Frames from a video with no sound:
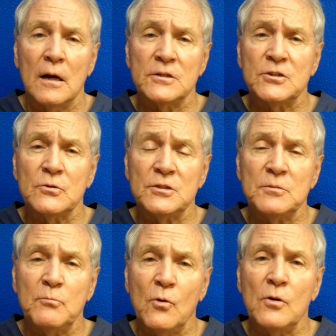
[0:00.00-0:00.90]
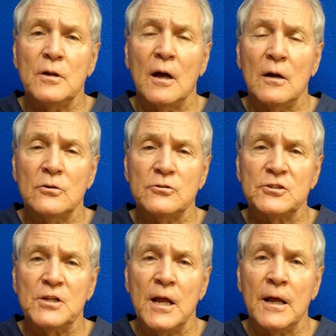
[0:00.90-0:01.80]
So it's important to
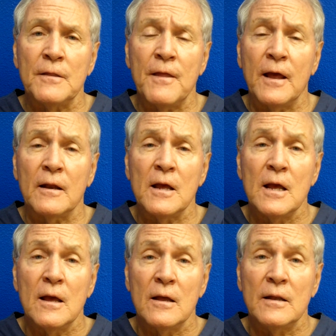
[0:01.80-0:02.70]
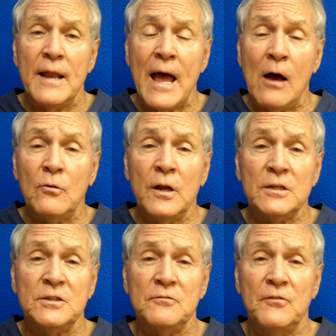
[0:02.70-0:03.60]
understand that
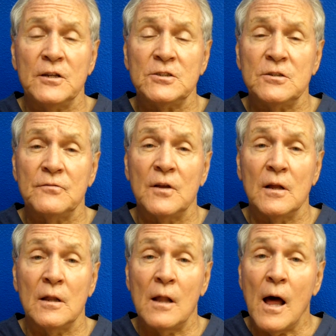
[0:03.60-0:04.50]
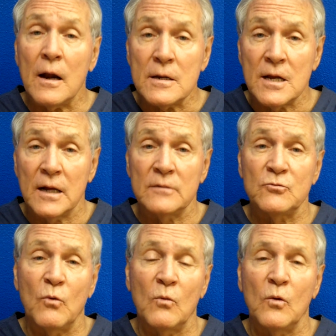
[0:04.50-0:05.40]
nowadays in facelifting, a lot of
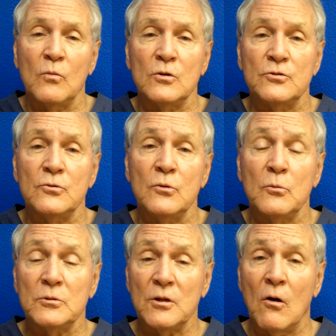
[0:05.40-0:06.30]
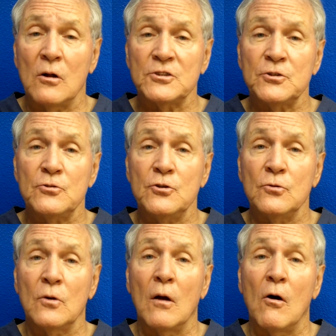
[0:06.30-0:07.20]
times what we will do, we will also
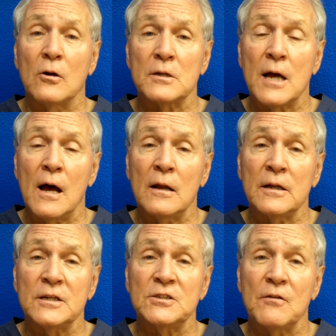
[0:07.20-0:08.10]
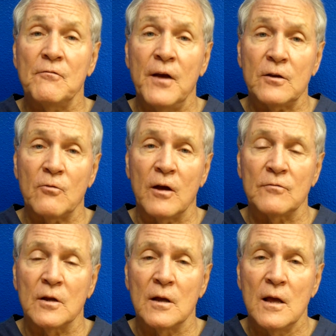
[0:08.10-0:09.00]
do autologous fat
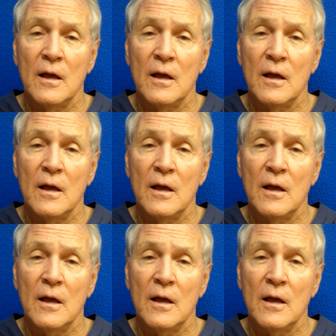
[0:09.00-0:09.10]
grafting.